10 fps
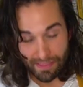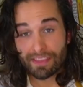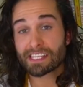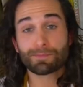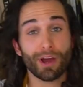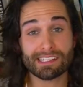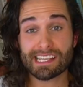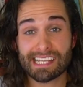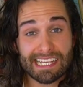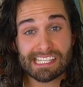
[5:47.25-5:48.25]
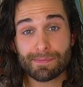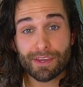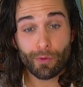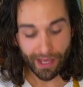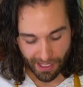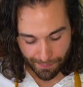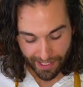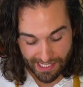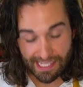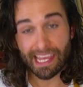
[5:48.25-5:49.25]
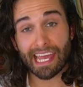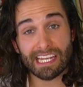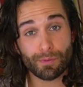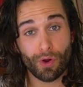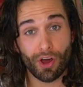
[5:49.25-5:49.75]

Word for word: This process has to be quick because the candy will